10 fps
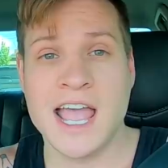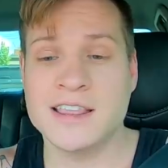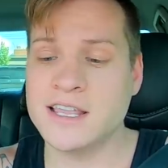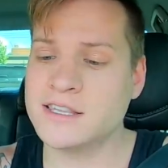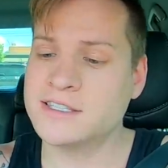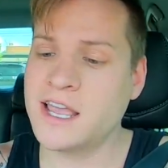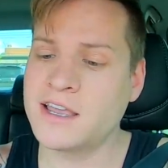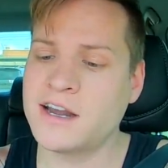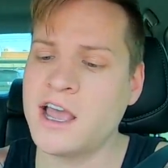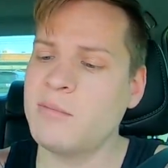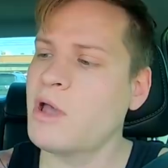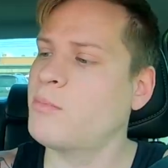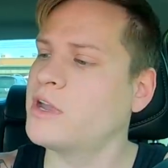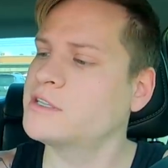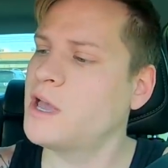And then the second item I
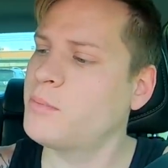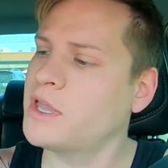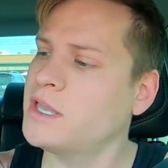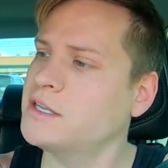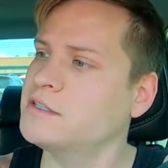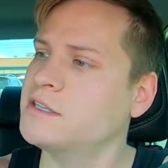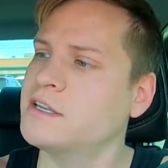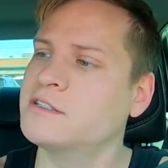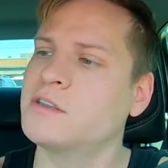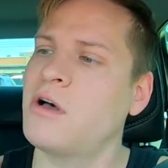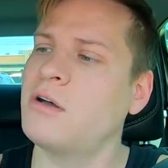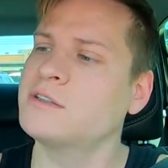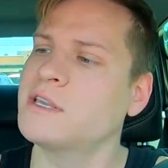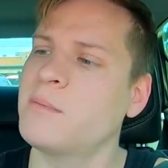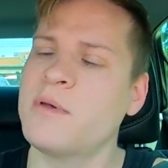picked up is this awesome